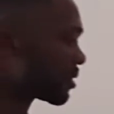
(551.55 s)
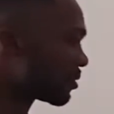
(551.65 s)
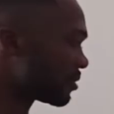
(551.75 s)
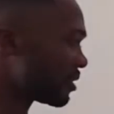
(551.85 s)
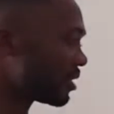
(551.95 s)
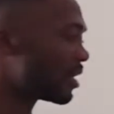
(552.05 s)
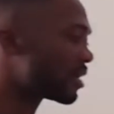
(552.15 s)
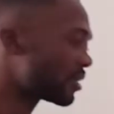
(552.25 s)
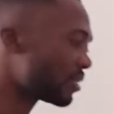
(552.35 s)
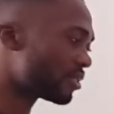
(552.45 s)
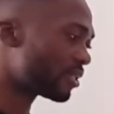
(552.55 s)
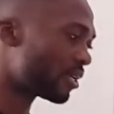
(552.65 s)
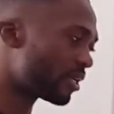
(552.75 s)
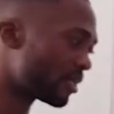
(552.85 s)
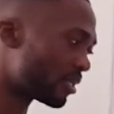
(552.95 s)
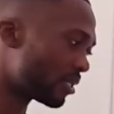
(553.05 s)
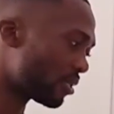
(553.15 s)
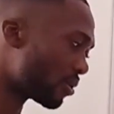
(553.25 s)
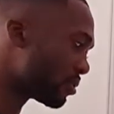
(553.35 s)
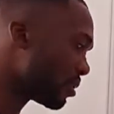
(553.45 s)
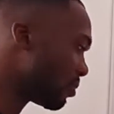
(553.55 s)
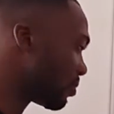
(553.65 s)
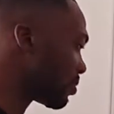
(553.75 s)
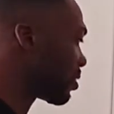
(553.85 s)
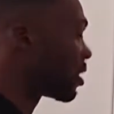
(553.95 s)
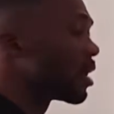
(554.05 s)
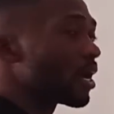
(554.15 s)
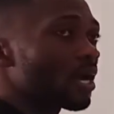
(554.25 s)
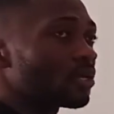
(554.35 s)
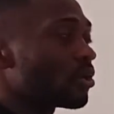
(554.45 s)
we're going to see here is the nautilus and